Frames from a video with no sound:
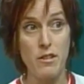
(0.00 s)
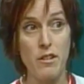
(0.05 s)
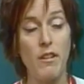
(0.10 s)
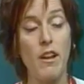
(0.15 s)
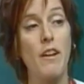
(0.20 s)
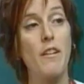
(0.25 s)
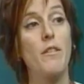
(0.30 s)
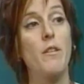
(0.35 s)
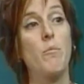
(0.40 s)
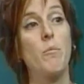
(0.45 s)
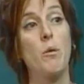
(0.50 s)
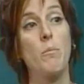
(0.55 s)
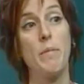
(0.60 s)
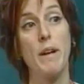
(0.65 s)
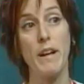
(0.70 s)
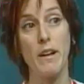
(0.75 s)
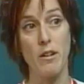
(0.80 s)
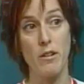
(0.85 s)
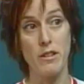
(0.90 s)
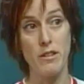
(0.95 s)
A lot of them are
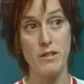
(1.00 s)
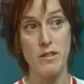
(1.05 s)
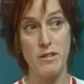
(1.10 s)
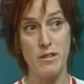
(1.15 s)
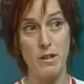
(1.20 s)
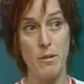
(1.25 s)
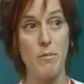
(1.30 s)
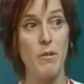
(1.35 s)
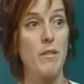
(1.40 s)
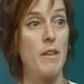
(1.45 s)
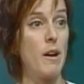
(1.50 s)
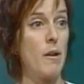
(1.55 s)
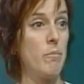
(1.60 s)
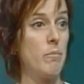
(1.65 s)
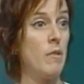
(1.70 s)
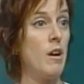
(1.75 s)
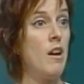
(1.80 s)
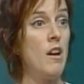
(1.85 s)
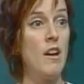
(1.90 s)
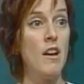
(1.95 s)
parents. Some of
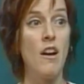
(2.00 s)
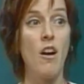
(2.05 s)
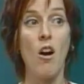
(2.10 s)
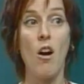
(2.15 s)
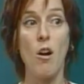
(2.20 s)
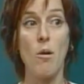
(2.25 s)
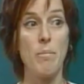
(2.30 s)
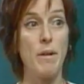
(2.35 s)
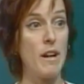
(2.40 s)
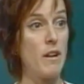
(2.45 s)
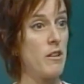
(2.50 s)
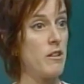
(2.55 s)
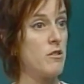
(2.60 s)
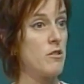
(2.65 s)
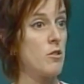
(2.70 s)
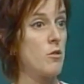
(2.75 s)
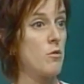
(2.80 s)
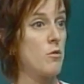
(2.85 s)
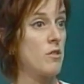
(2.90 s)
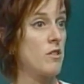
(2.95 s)
them are
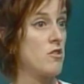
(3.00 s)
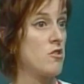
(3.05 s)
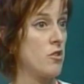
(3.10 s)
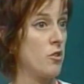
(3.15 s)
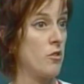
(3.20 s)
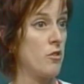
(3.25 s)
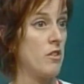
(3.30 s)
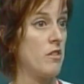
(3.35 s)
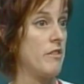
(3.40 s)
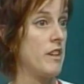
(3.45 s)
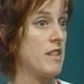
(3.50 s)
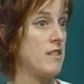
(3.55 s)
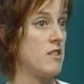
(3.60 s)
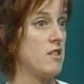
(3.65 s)
parents whose children have